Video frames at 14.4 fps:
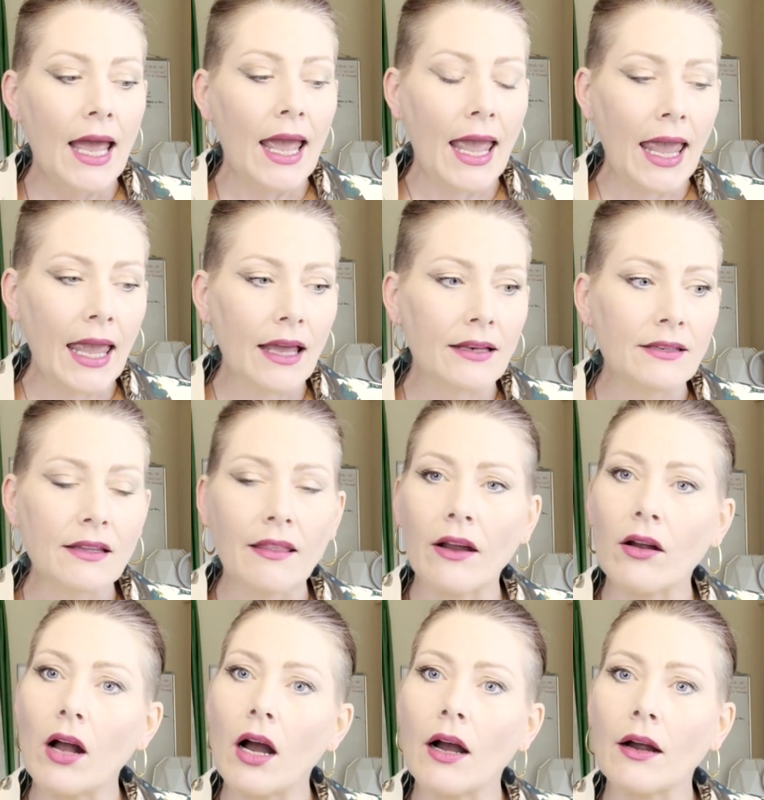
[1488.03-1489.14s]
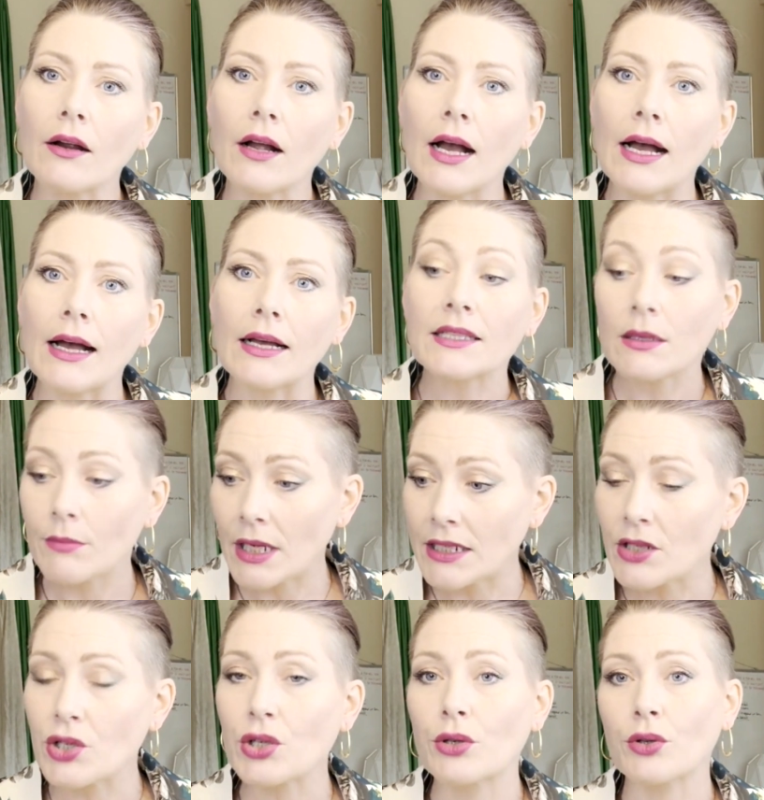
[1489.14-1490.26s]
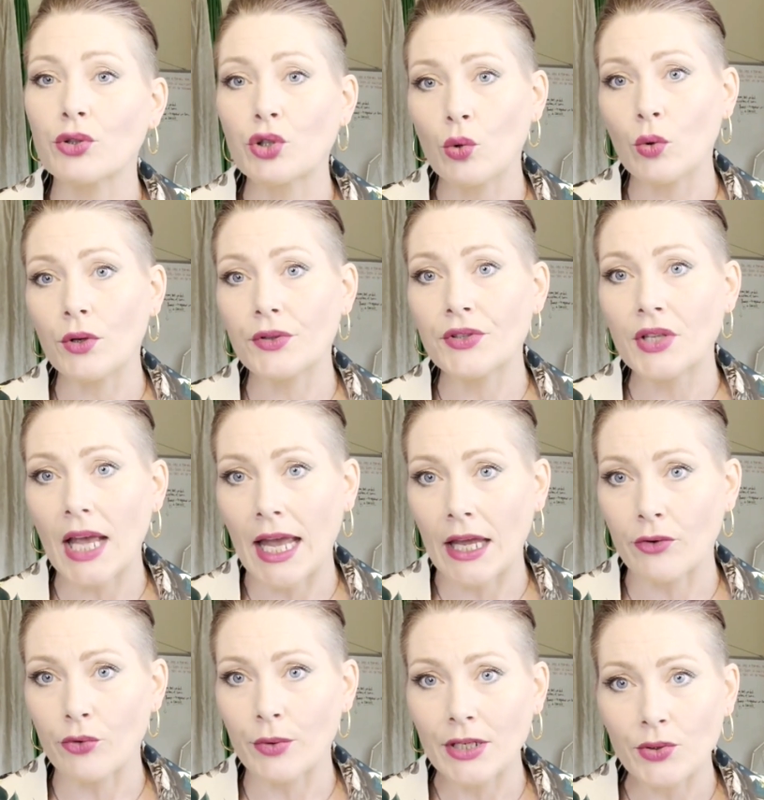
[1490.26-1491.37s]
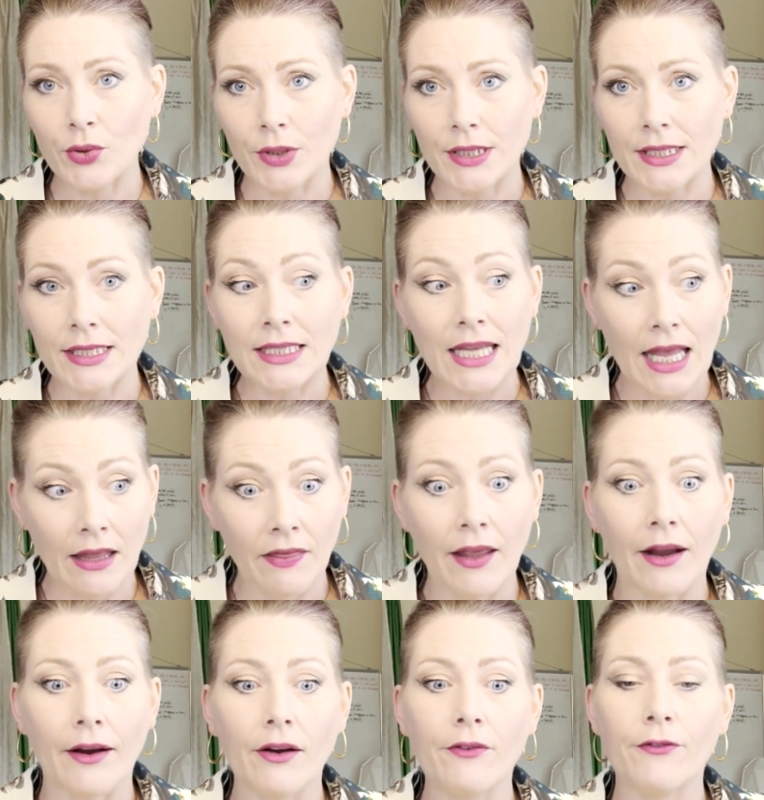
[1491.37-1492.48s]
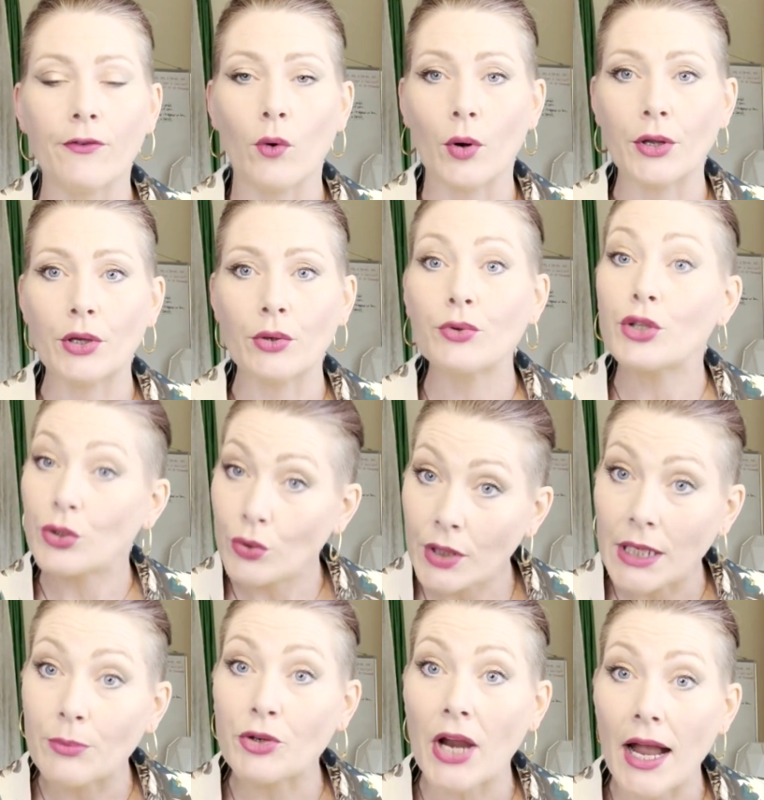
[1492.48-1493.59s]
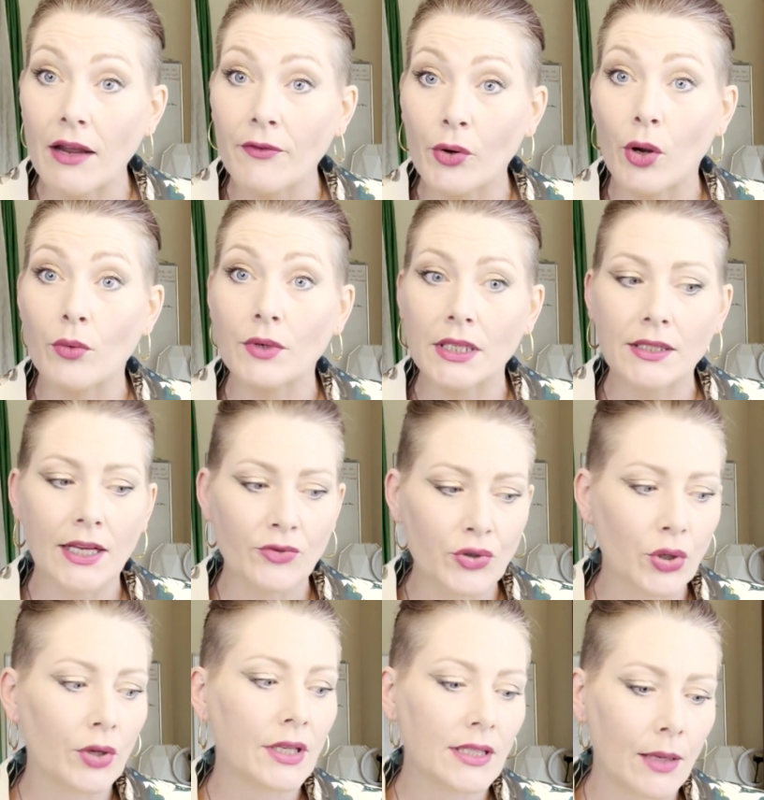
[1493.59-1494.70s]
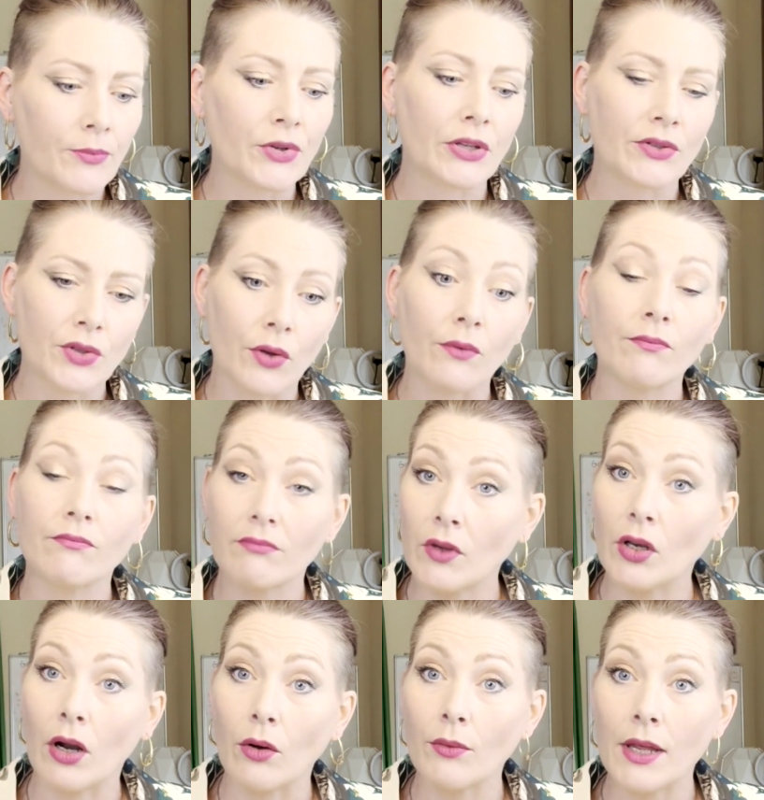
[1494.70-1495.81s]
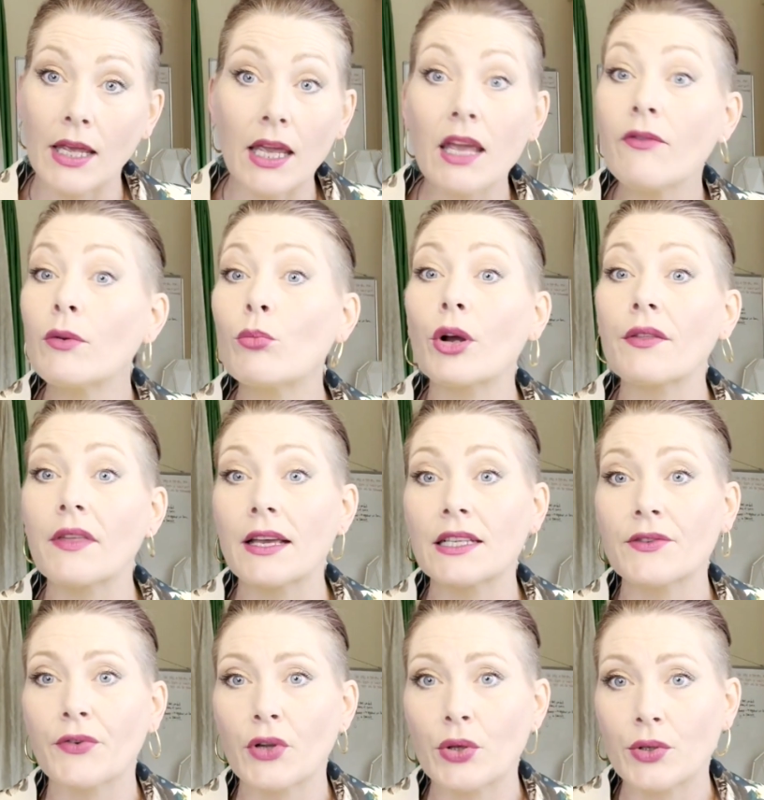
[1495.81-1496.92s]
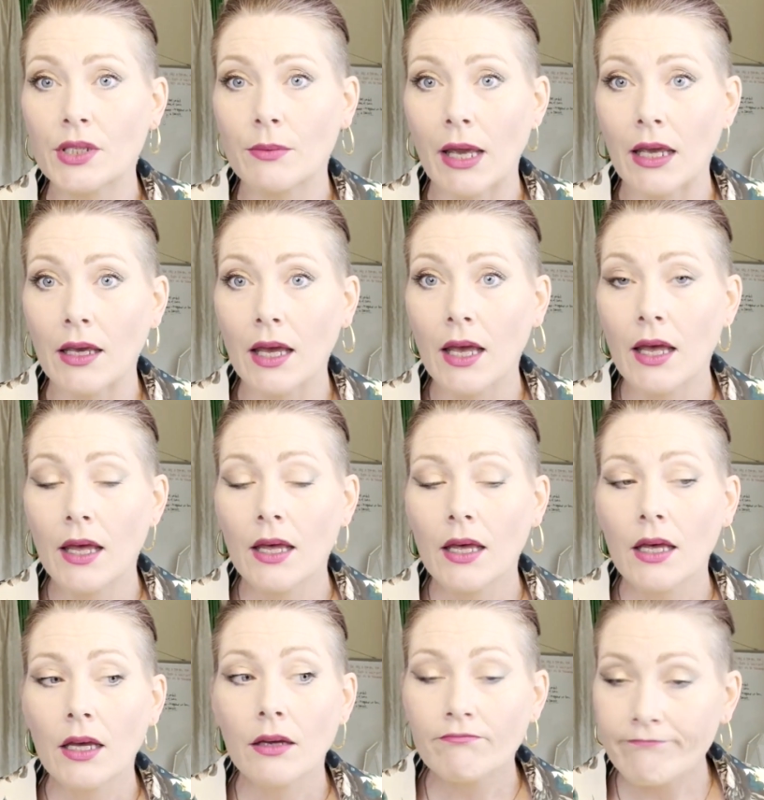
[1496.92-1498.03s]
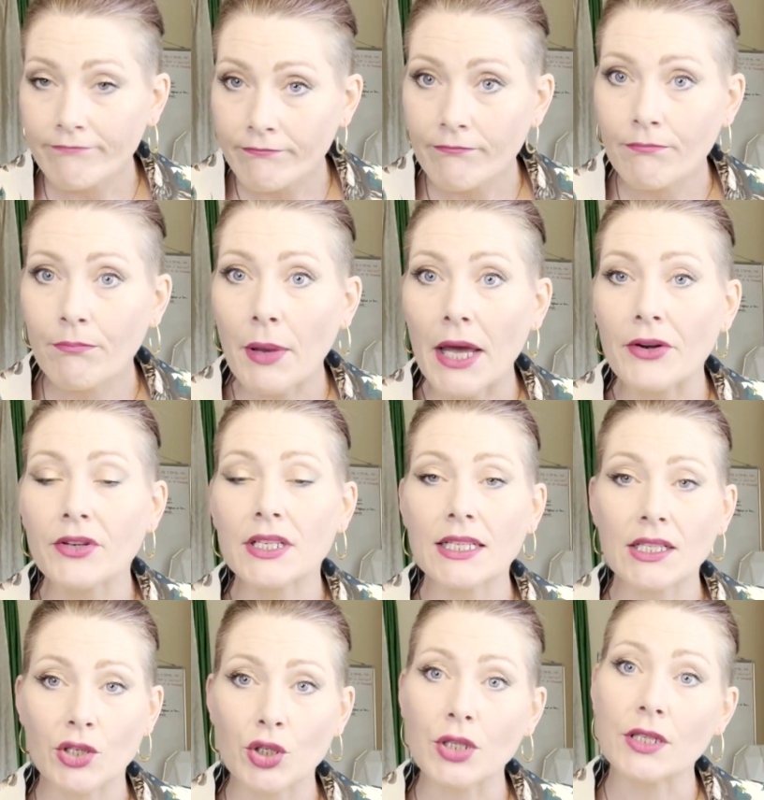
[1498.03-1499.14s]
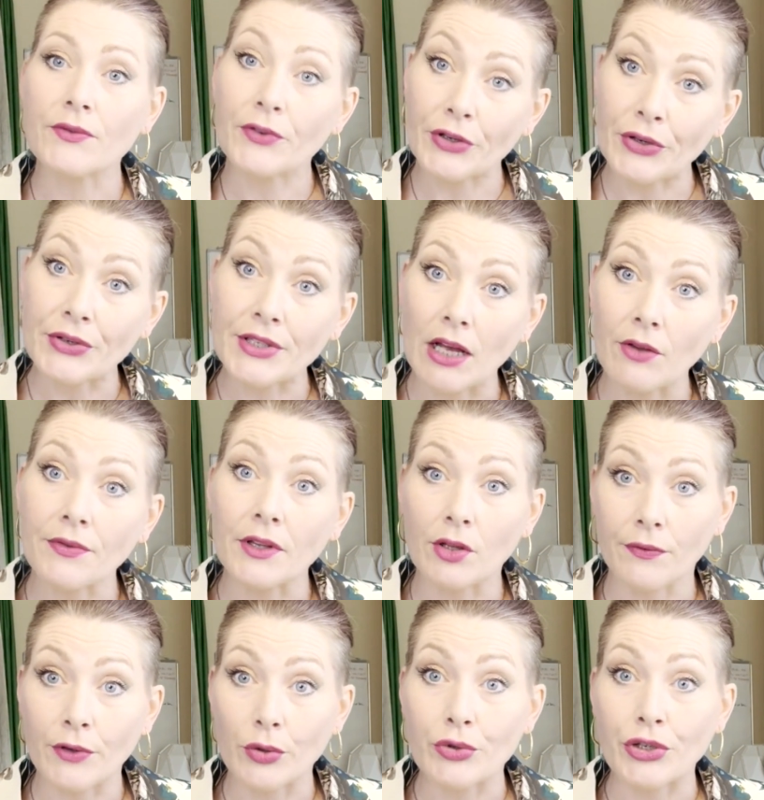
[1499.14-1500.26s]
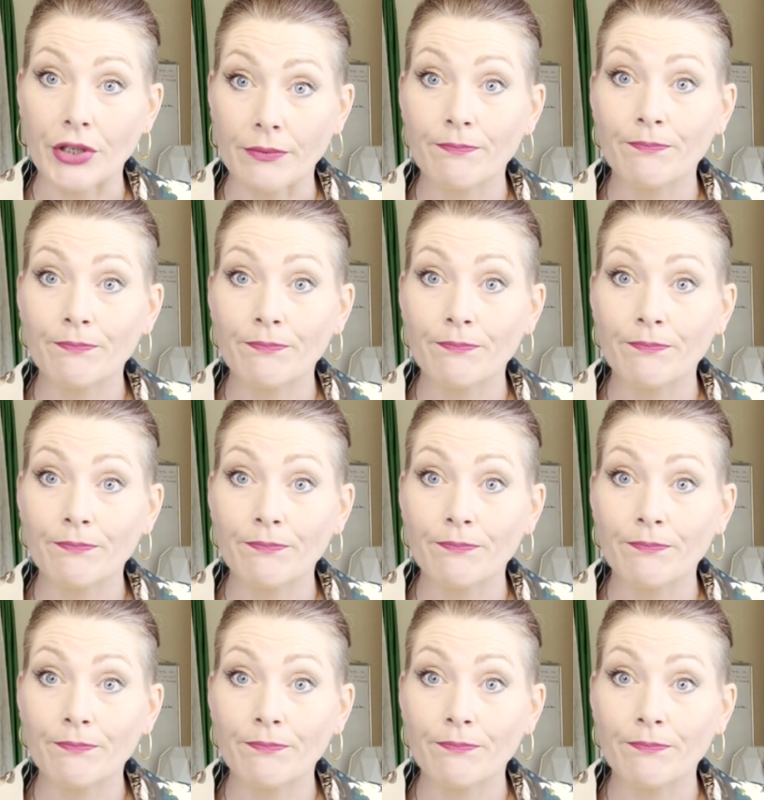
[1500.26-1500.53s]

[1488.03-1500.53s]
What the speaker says: And there are some additional tools and resources in there for you to keep track of your own intentional consumption. So, even more things for you to make better decisions for yourself in the future.